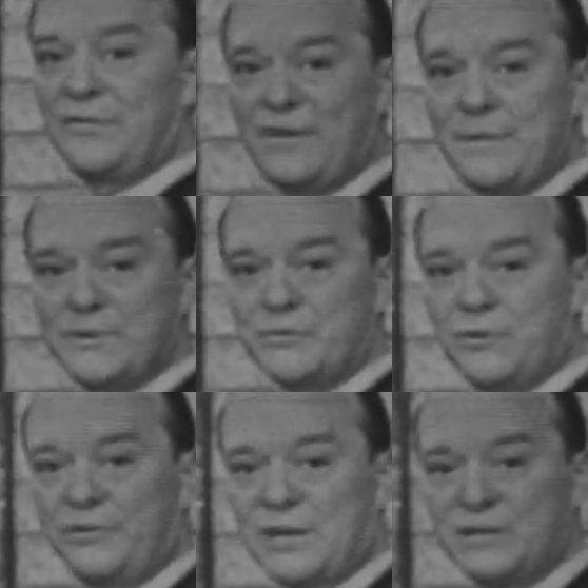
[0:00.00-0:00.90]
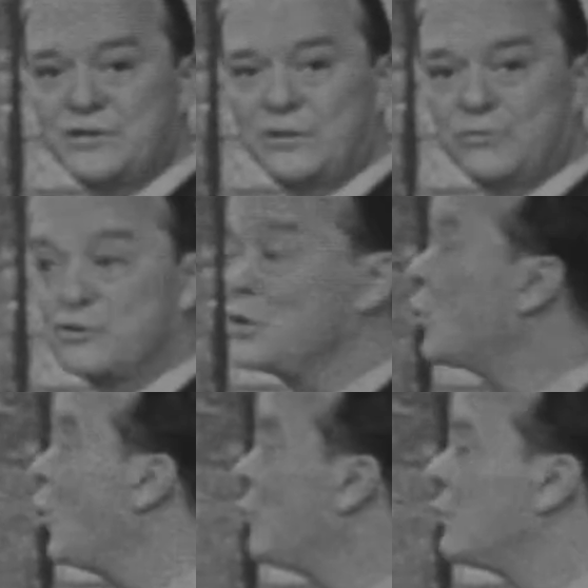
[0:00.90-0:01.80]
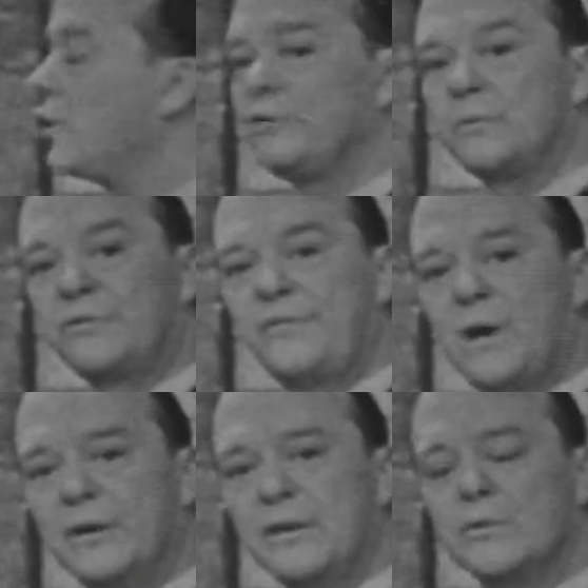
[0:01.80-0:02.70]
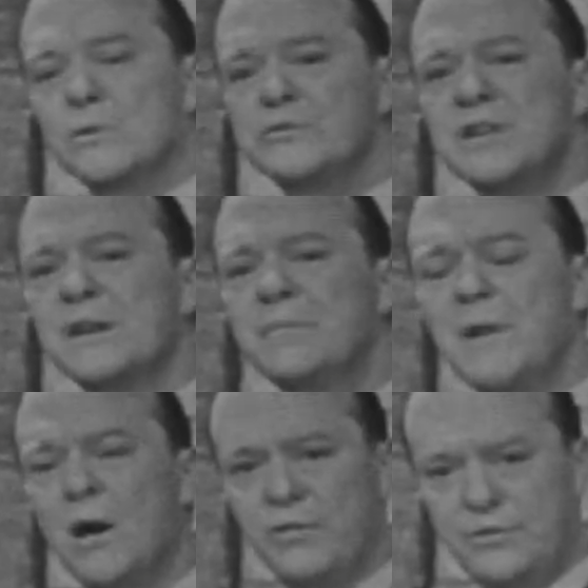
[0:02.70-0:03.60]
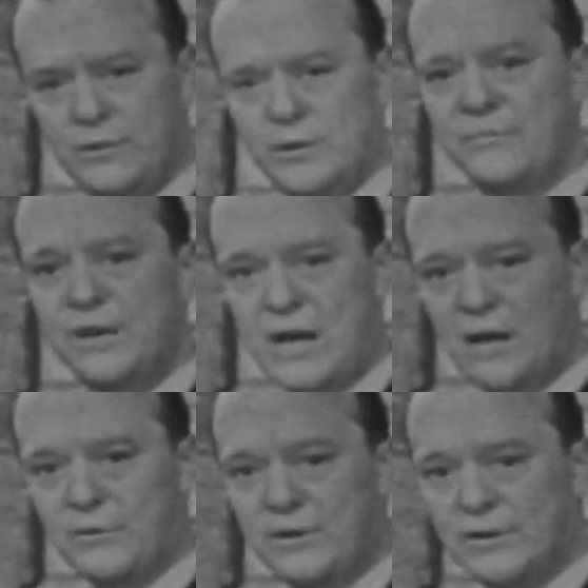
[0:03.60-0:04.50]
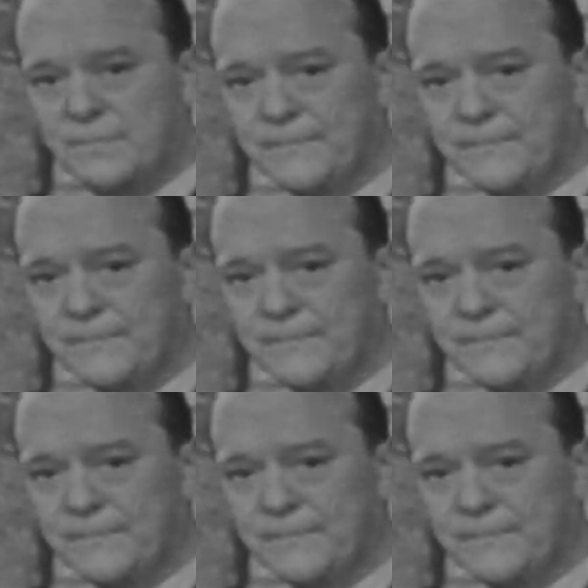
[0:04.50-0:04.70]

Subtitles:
famous Rosetta Stone, so called because it was found in the Rosetta mouth of the Nile River.